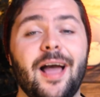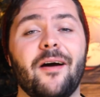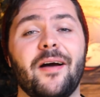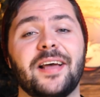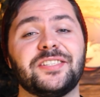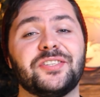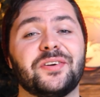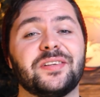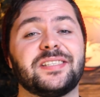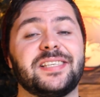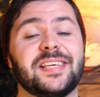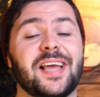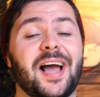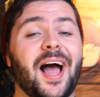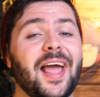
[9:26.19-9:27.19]
Now, as you can
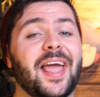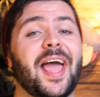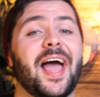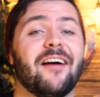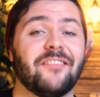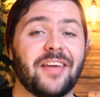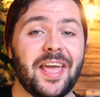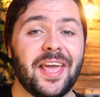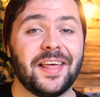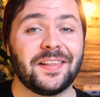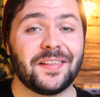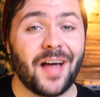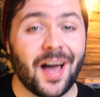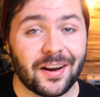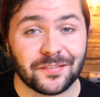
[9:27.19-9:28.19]
see, I have a
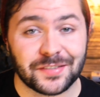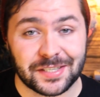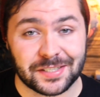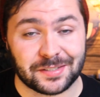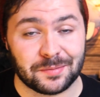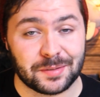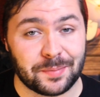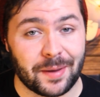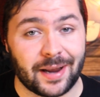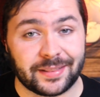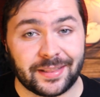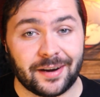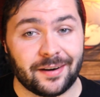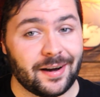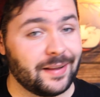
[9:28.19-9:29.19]
lot of systems
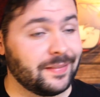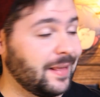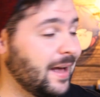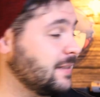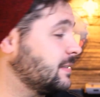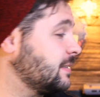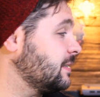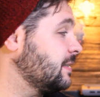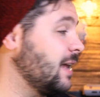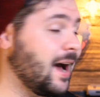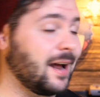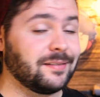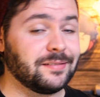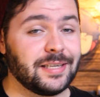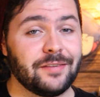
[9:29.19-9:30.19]
back there, and that's
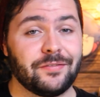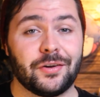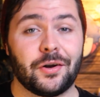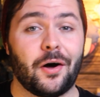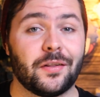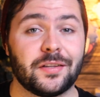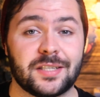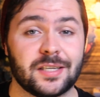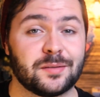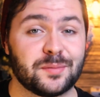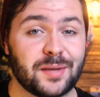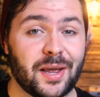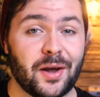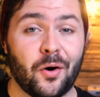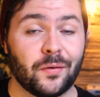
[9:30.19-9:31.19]
not even all the
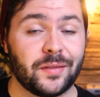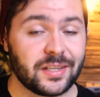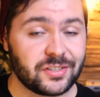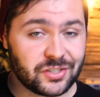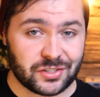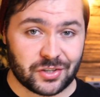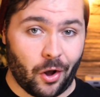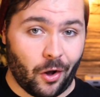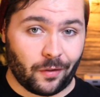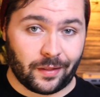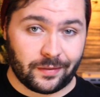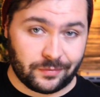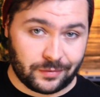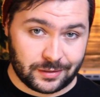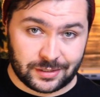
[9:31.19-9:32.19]
systems I own. That's just
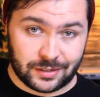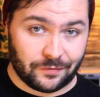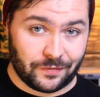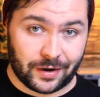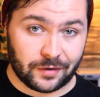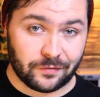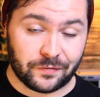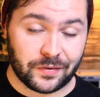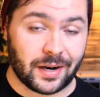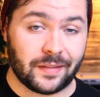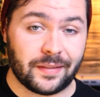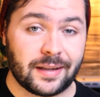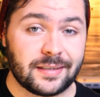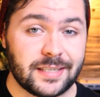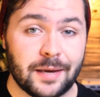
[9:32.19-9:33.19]
all the stuff I can fit
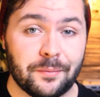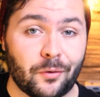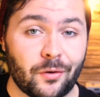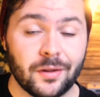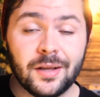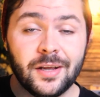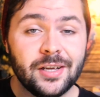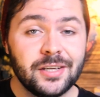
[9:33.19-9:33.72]
on that table.